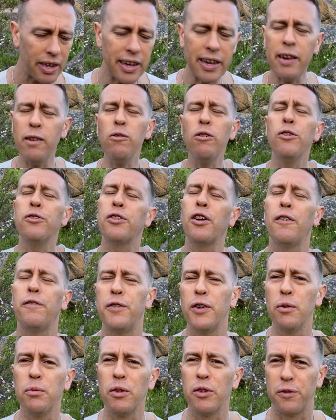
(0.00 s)
Here as I
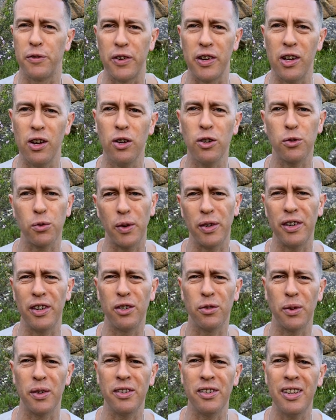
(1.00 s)
film this video in
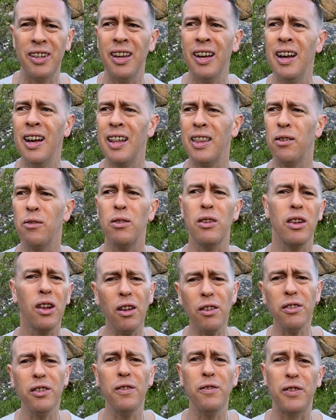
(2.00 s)
2020, there are
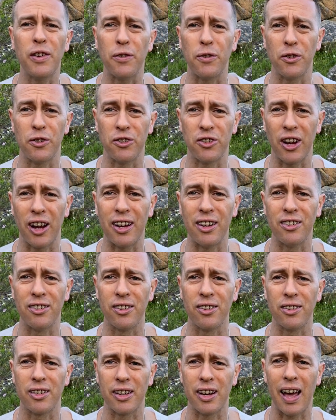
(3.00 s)
lots of different
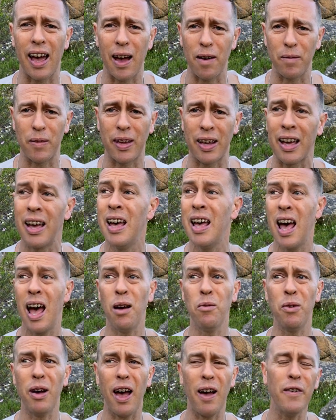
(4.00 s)
changes that are happening
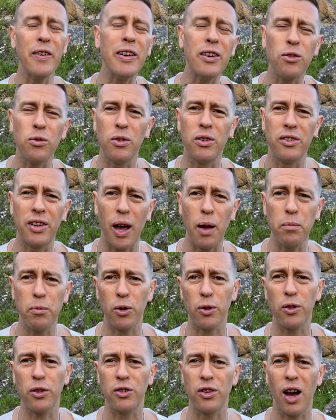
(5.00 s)
and we're having to
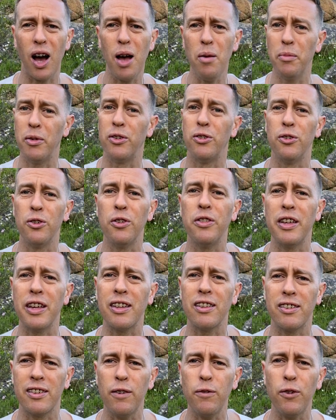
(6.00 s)
adapt all the time and do
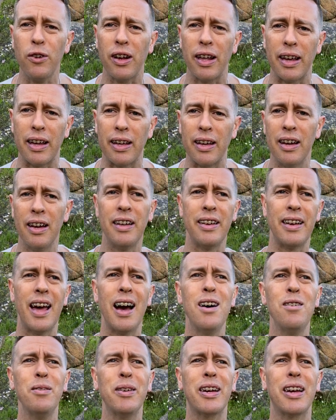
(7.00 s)
things differently.
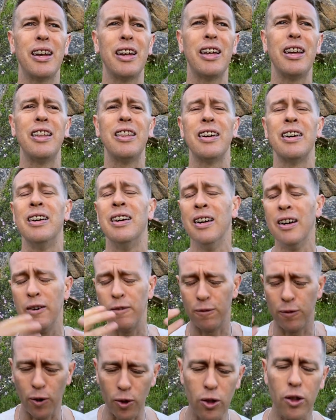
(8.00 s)
Now we can either
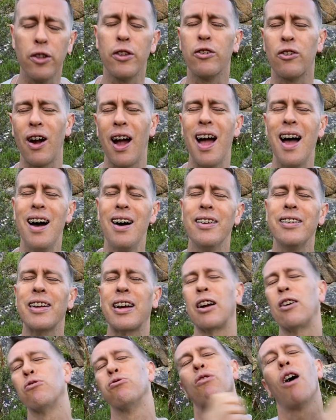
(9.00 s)
fall on the ground
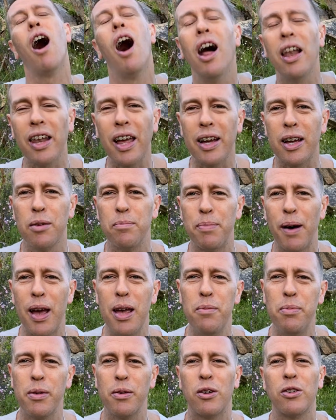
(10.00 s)
and cry like a
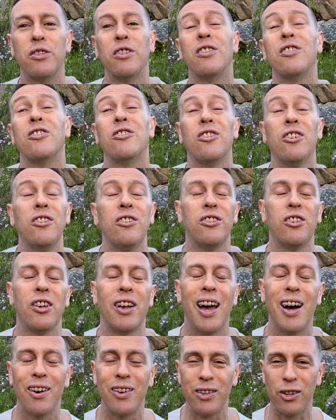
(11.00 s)
baby because it's just
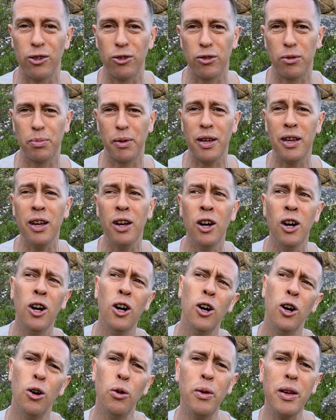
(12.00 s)
not how it used to be,
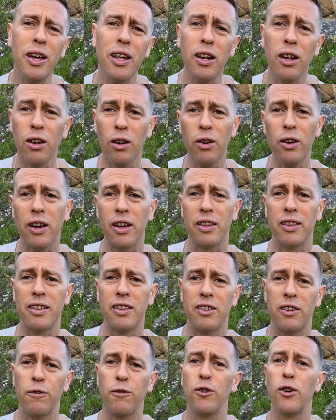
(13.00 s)
or we can look at
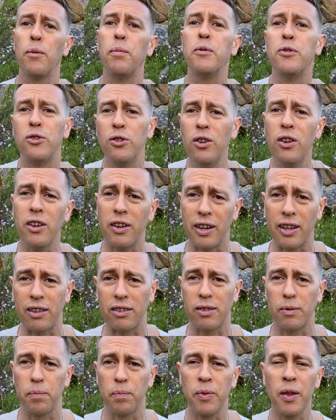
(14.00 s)
the different
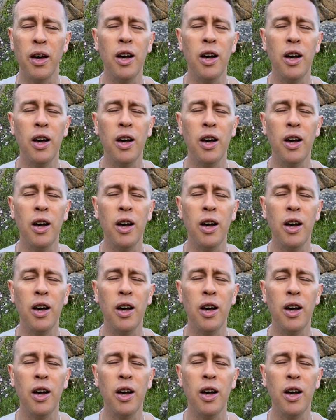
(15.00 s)
opportunities.